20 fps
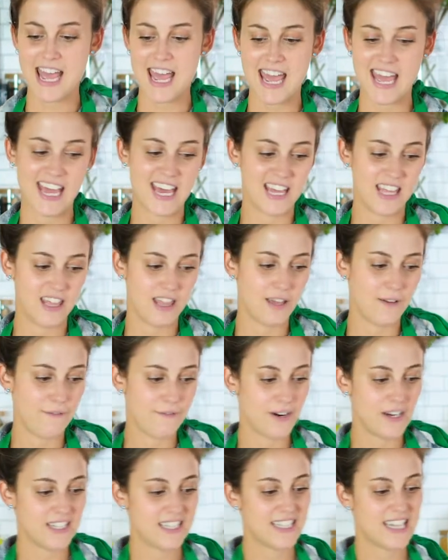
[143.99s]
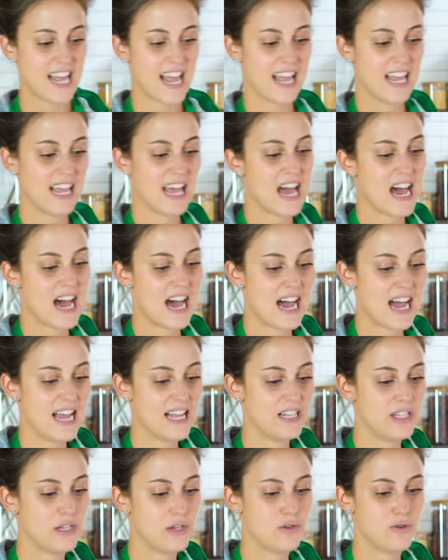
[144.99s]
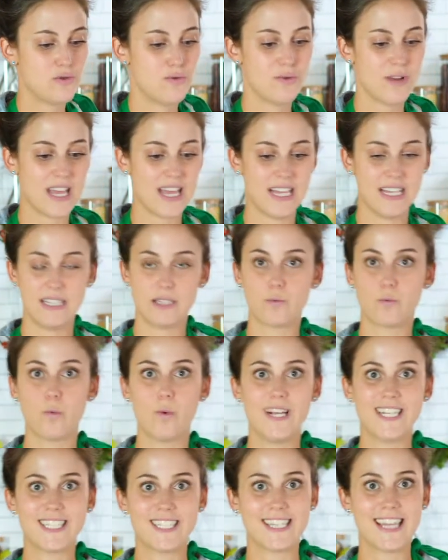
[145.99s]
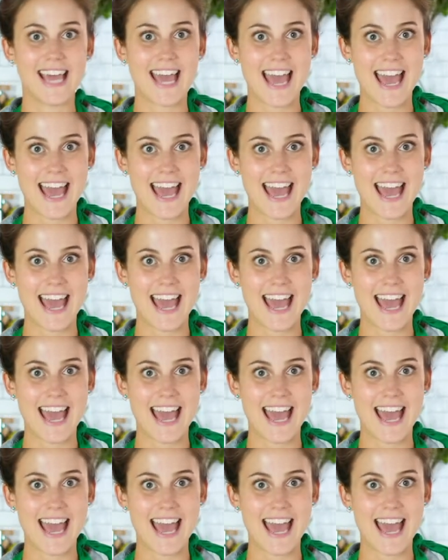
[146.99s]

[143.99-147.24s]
and the first thing I do is whisk the